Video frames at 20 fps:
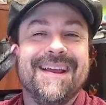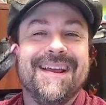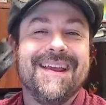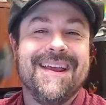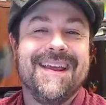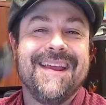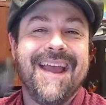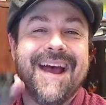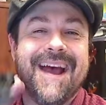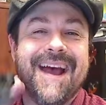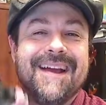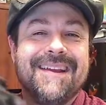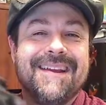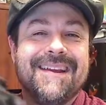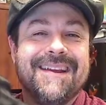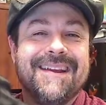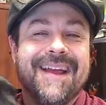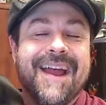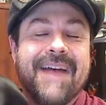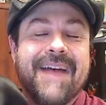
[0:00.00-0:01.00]
yeah,
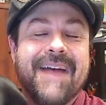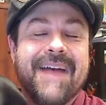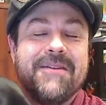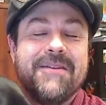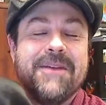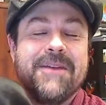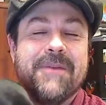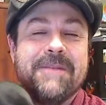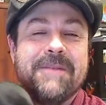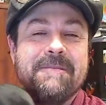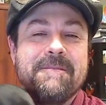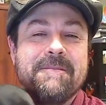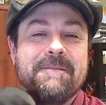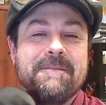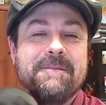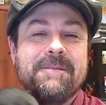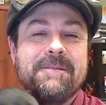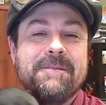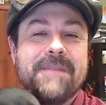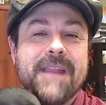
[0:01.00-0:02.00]
have a good one.
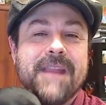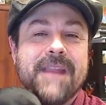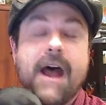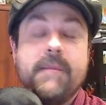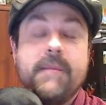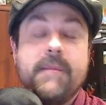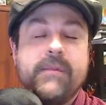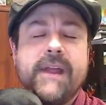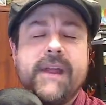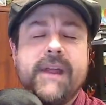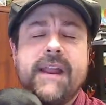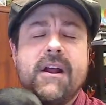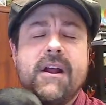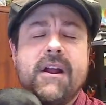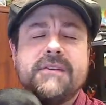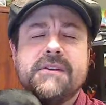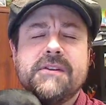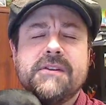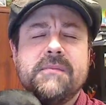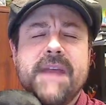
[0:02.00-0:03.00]
And
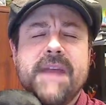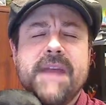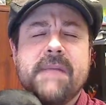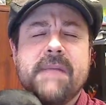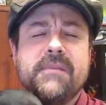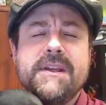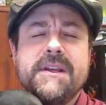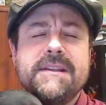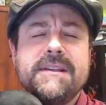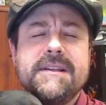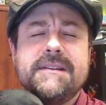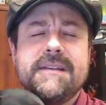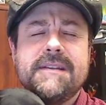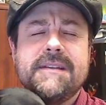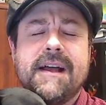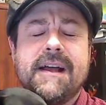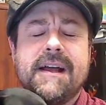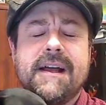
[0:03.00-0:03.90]
also, yeah, please